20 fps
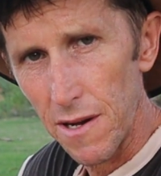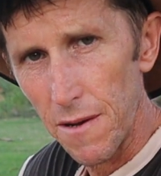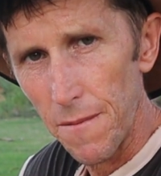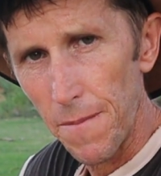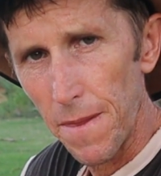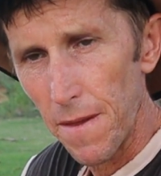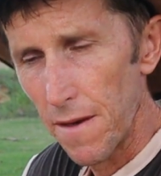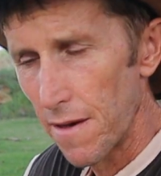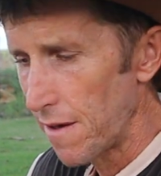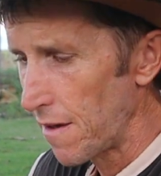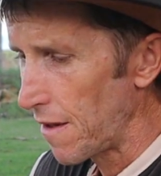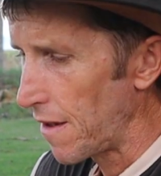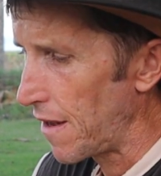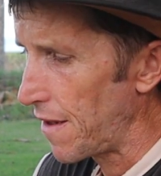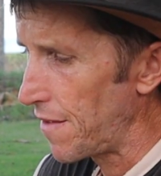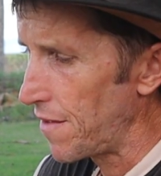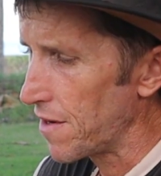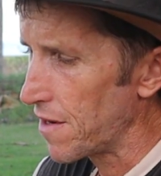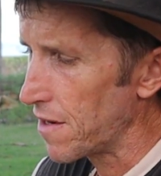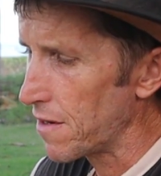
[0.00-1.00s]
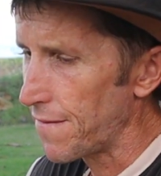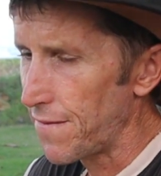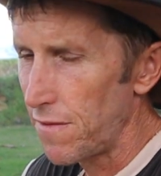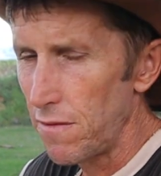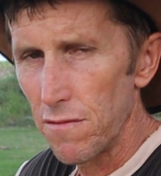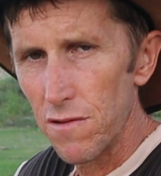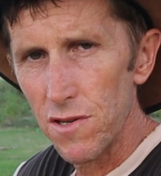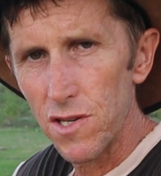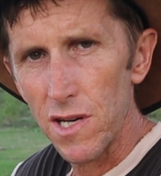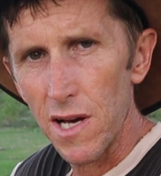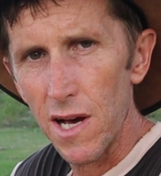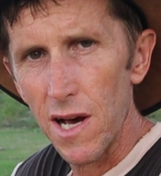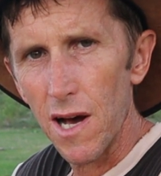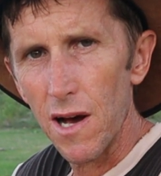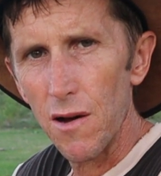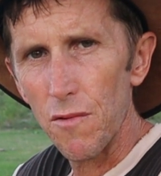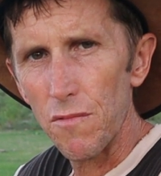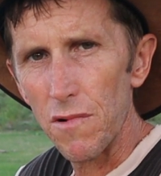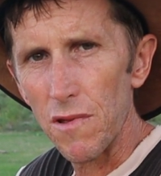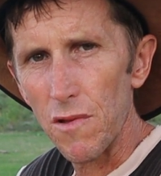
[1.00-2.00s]
and then I'm going to fill the
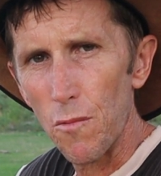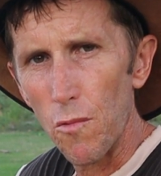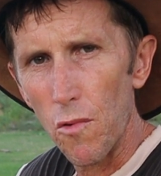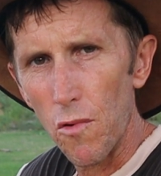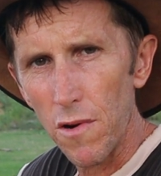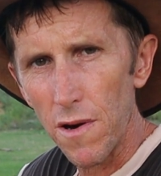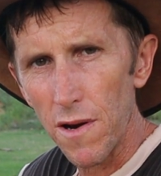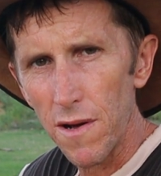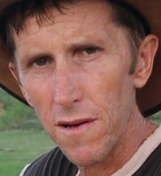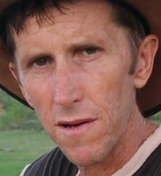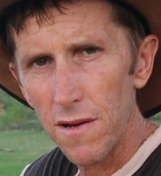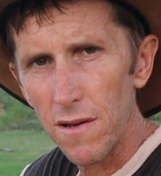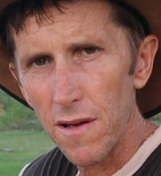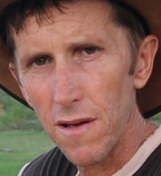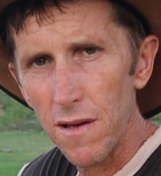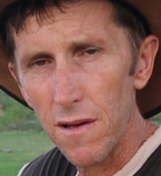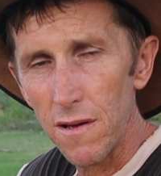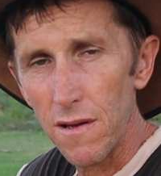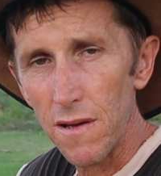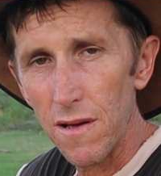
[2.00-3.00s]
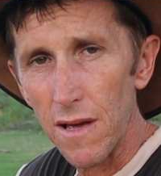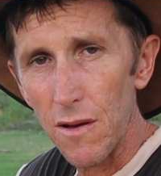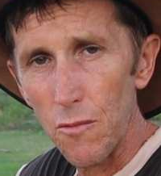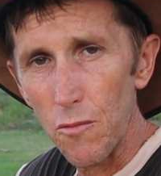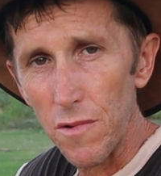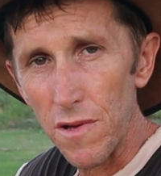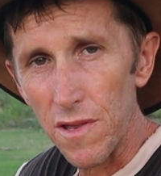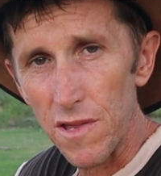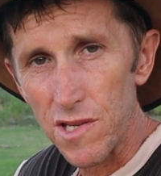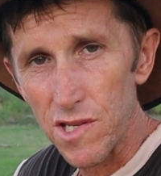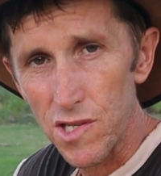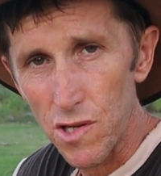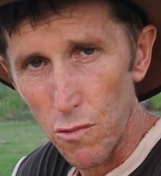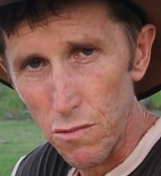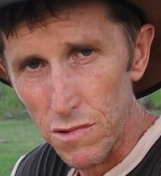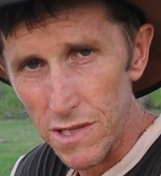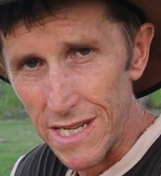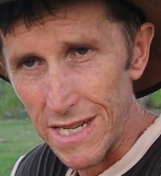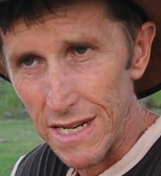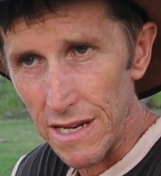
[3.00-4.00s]
jar with water, with
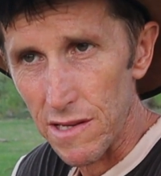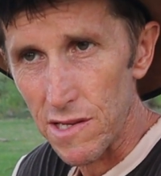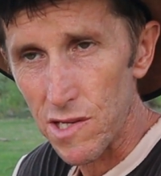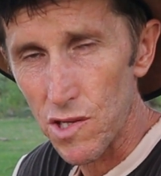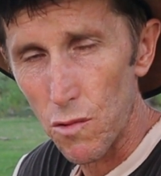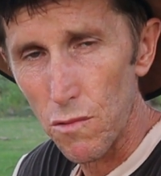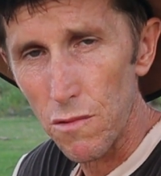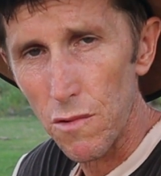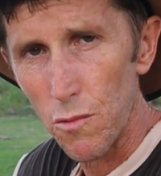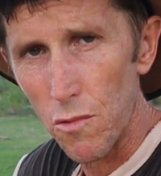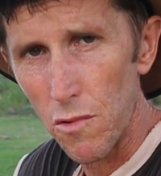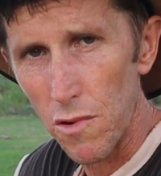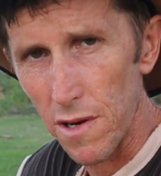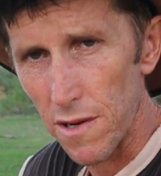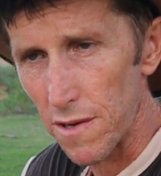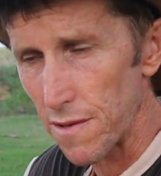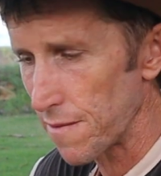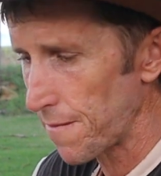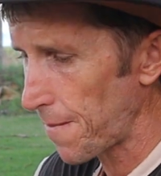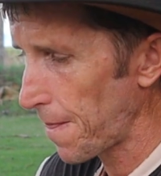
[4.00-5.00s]
salt in it, salt water.